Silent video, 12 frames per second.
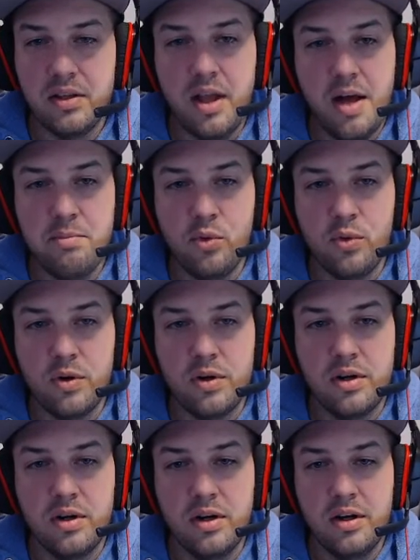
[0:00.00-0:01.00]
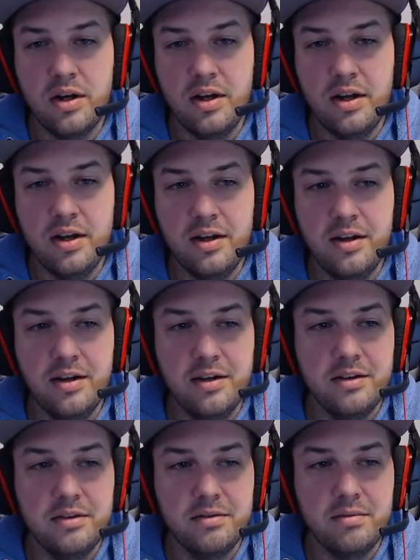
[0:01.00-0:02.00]
a lot more
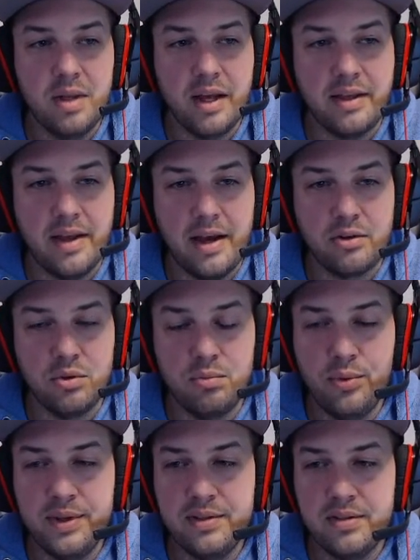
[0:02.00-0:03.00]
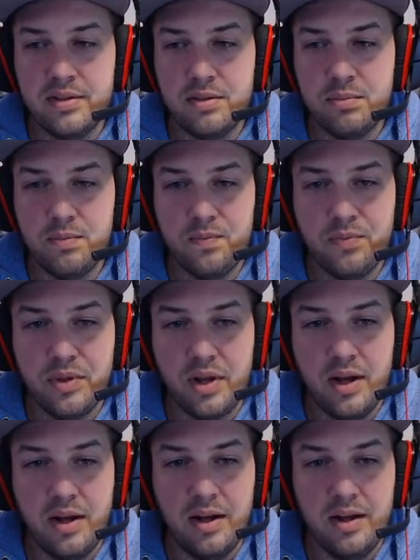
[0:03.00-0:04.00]
like the actual point system.
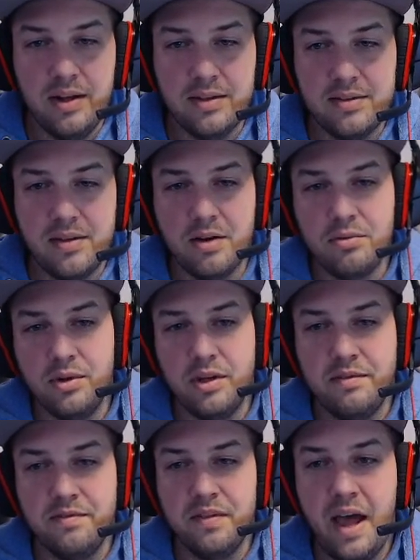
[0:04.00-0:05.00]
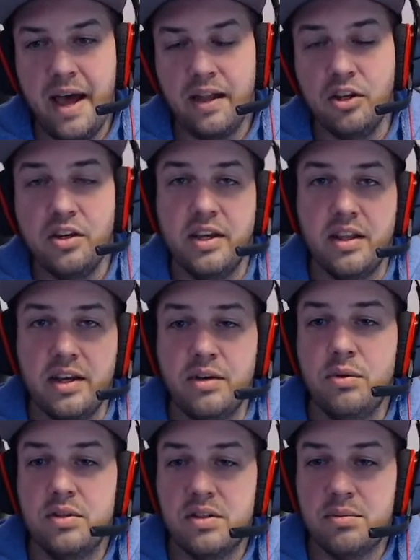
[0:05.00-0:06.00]
It's not really flat looking like it
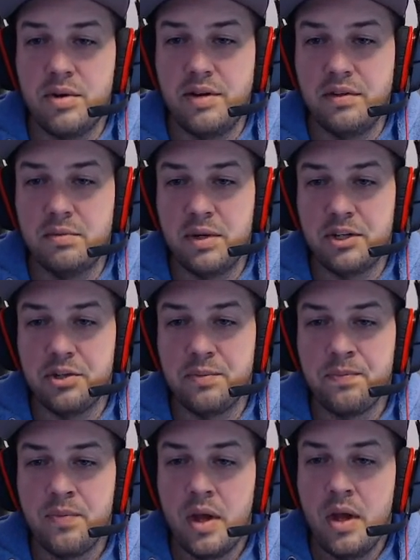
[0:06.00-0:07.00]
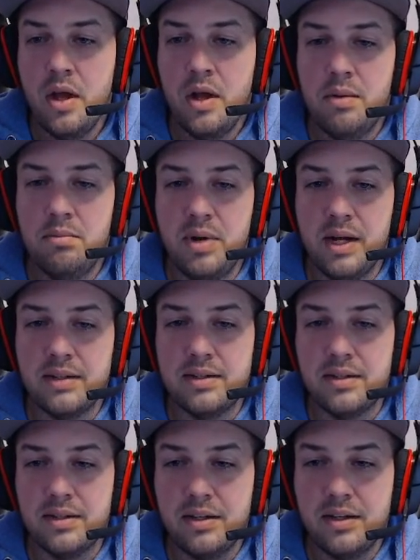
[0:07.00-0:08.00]
was in the previous picture,
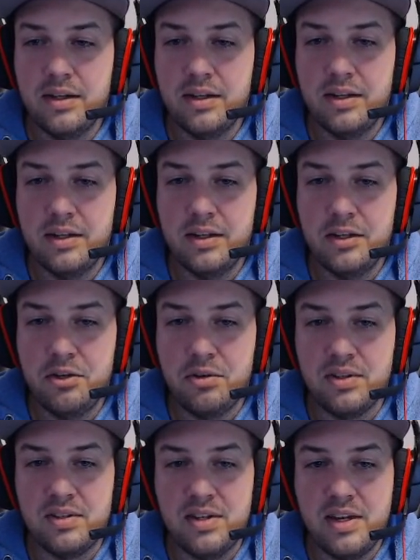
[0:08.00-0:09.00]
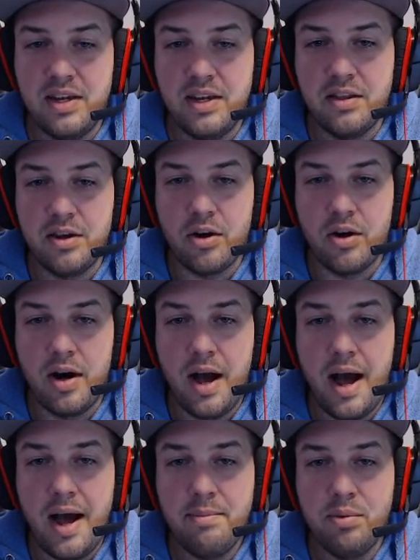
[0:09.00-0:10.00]
but you can see there are
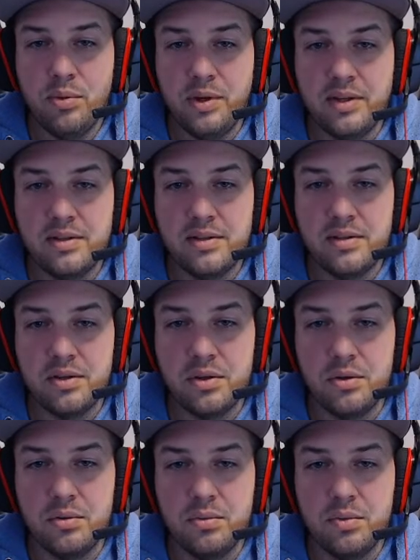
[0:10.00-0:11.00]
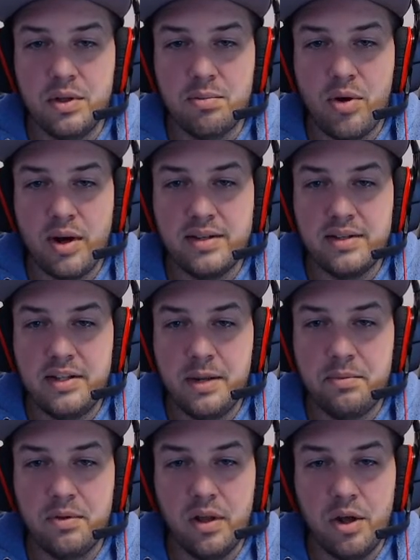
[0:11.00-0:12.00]
high points. So when the price
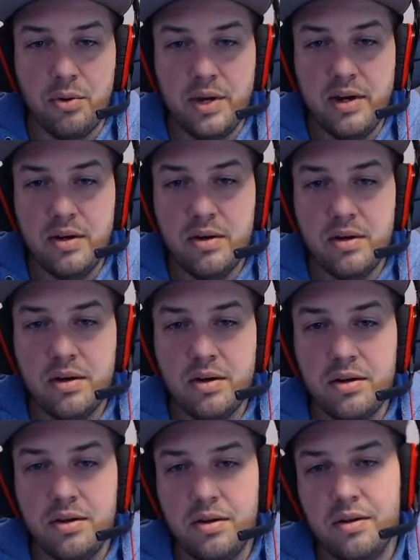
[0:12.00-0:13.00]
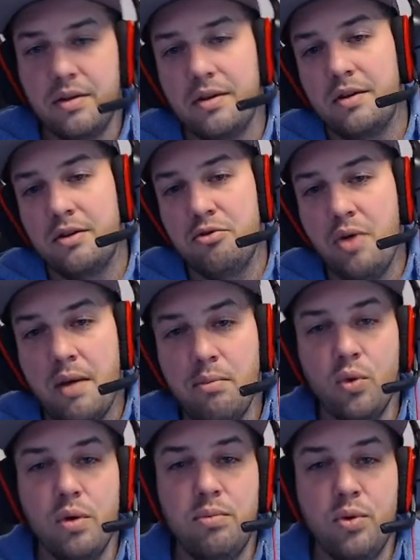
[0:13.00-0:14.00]
dipped low here, you got
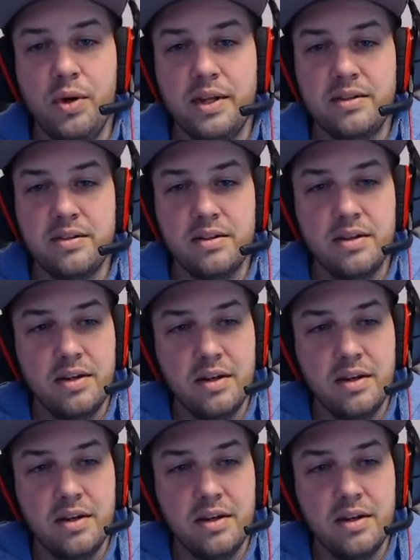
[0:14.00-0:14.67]
more points